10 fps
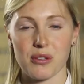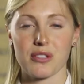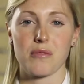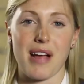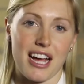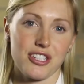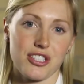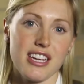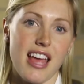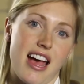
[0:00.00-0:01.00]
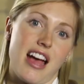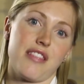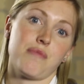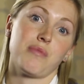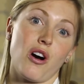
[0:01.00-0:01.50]
to us from Ashley
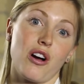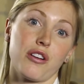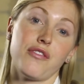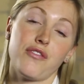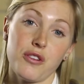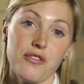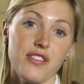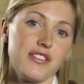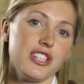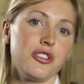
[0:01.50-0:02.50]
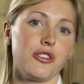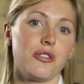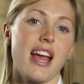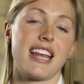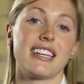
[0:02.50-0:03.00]
at the blog
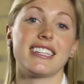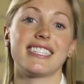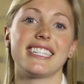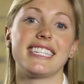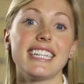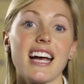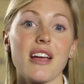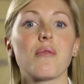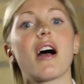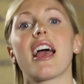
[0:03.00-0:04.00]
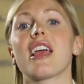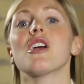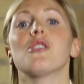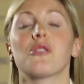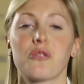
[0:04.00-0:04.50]
Food52, and it is
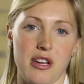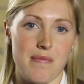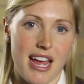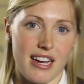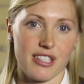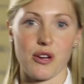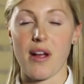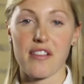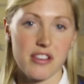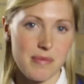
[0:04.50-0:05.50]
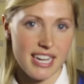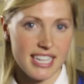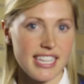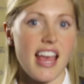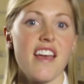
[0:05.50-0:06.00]
DIY cream eggs. So
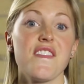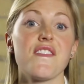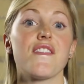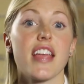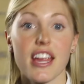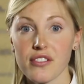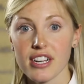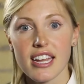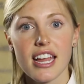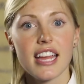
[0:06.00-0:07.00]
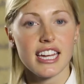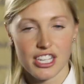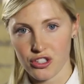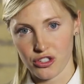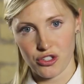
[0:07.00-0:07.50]
everybody's favorite
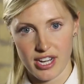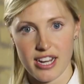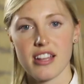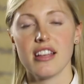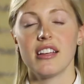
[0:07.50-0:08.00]
Easter treat,